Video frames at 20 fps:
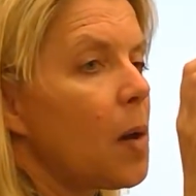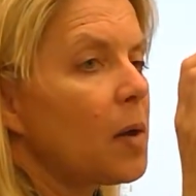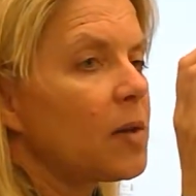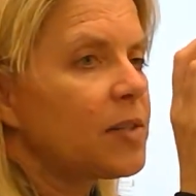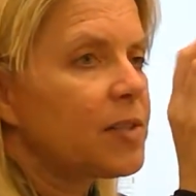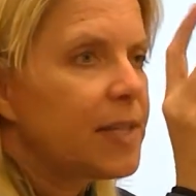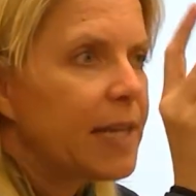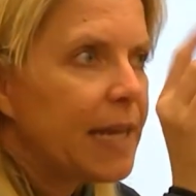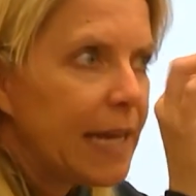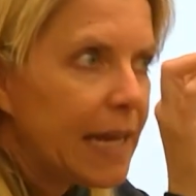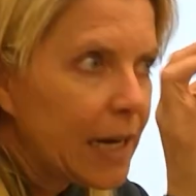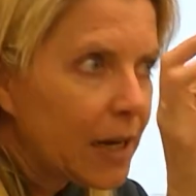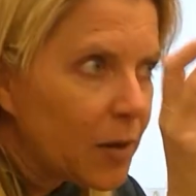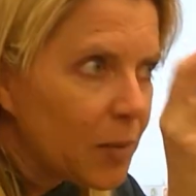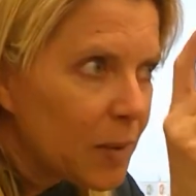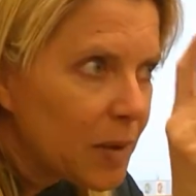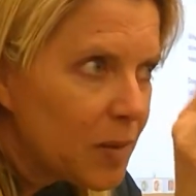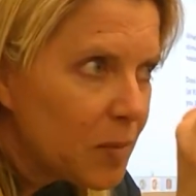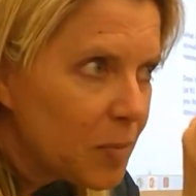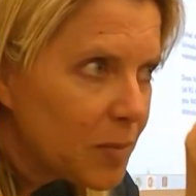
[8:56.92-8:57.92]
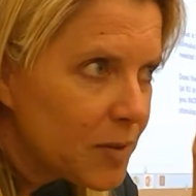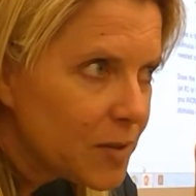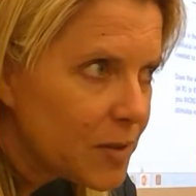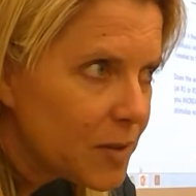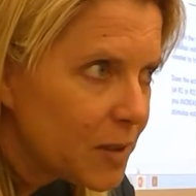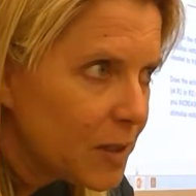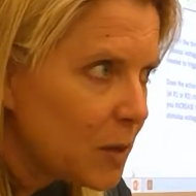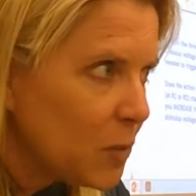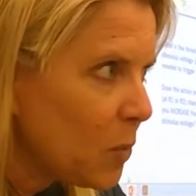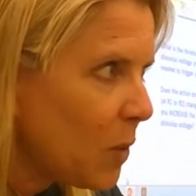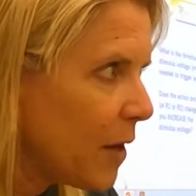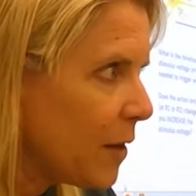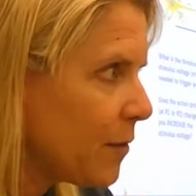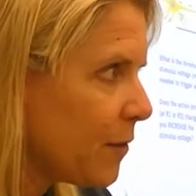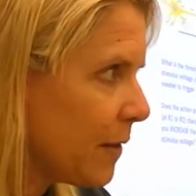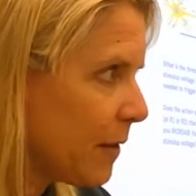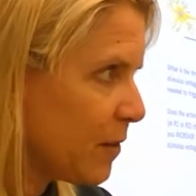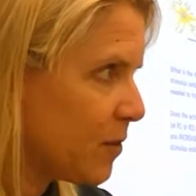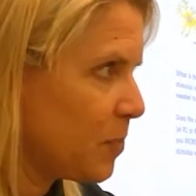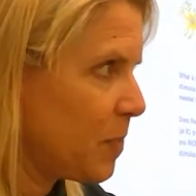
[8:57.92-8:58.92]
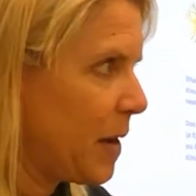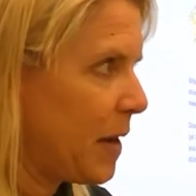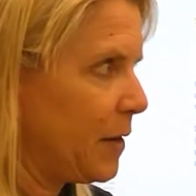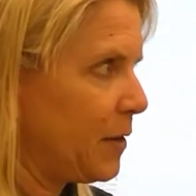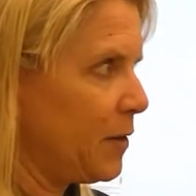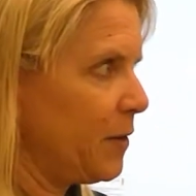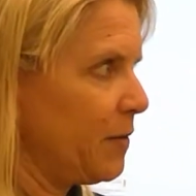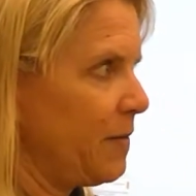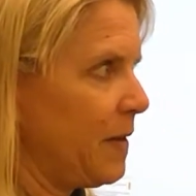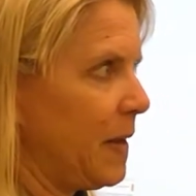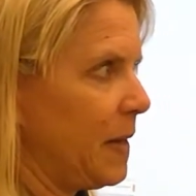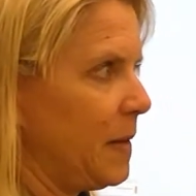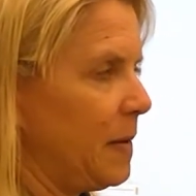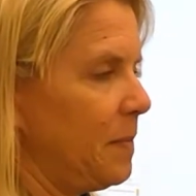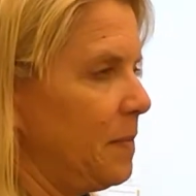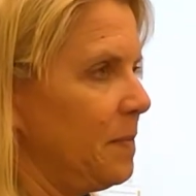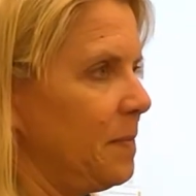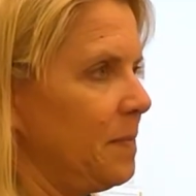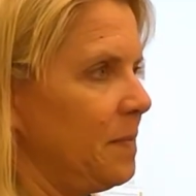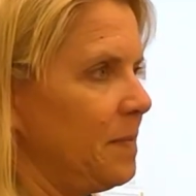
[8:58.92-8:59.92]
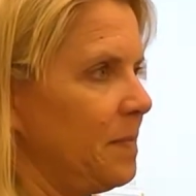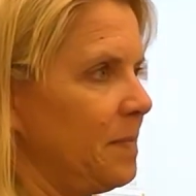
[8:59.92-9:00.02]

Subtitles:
Tinker with the Brazilian wandering spider venom